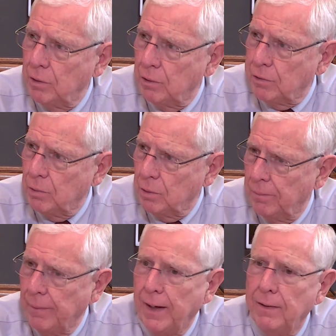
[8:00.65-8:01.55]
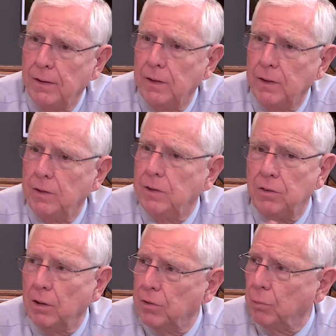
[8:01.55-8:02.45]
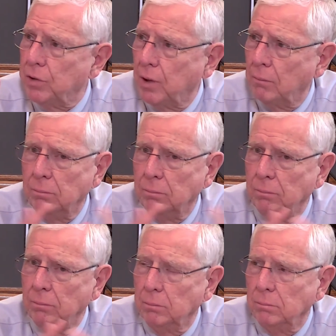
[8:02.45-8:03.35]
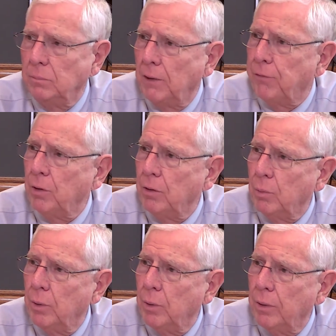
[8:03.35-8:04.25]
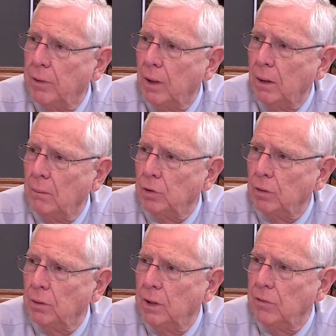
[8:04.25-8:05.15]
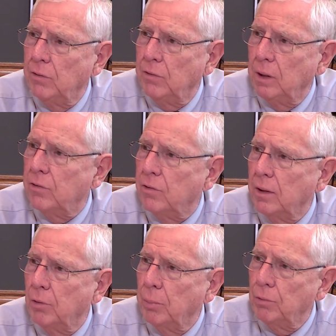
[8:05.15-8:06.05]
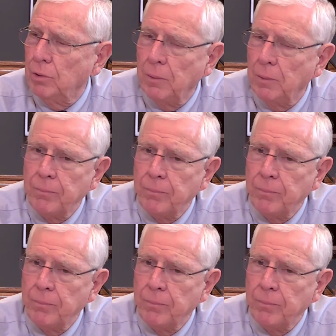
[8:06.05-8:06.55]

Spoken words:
school, and the details of which I'm not familiar with yet, and I'm sure it needs legislative approval.